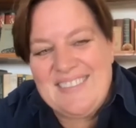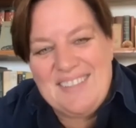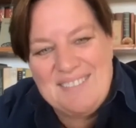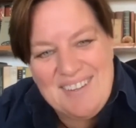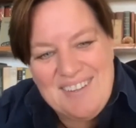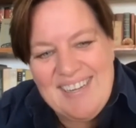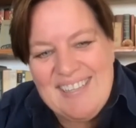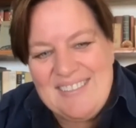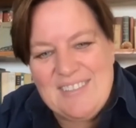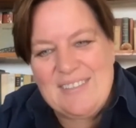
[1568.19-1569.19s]
Don't worry.
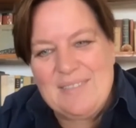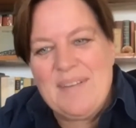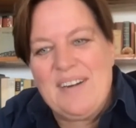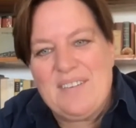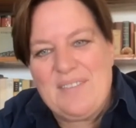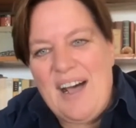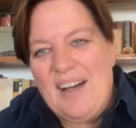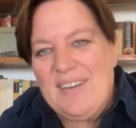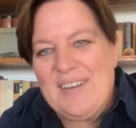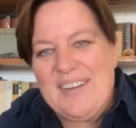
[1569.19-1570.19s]
It's just a matter of how
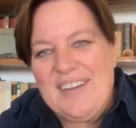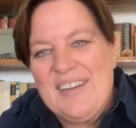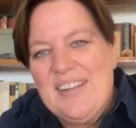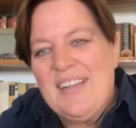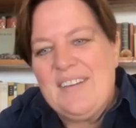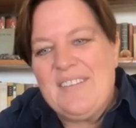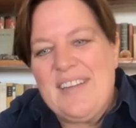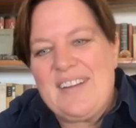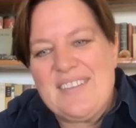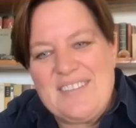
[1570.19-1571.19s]
you're going to
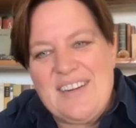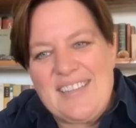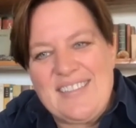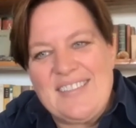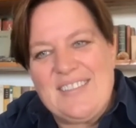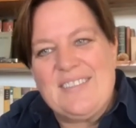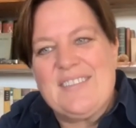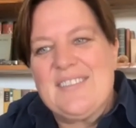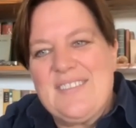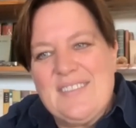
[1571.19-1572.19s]
reconstruct it
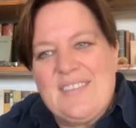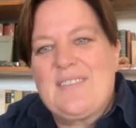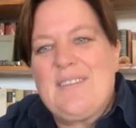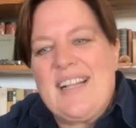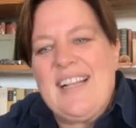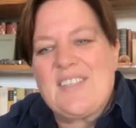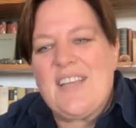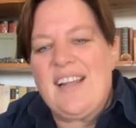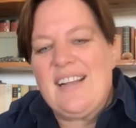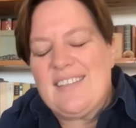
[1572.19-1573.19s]
to quickly
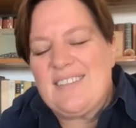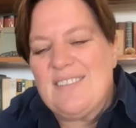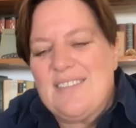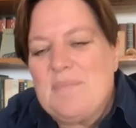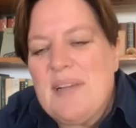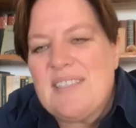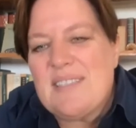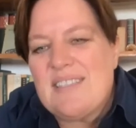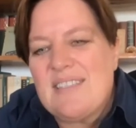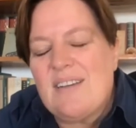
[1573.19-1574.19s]
channel it to the
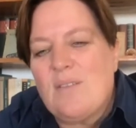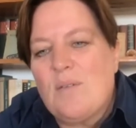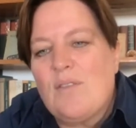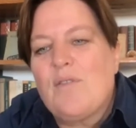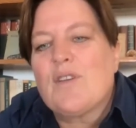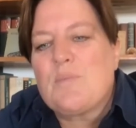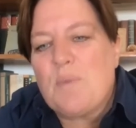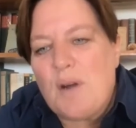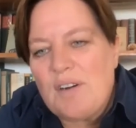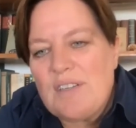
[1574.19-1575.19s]
best or the first
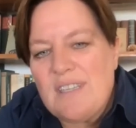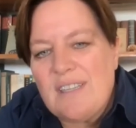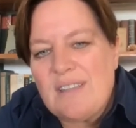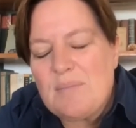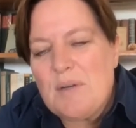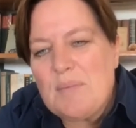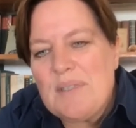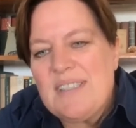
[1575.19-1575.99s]
priority at the moment.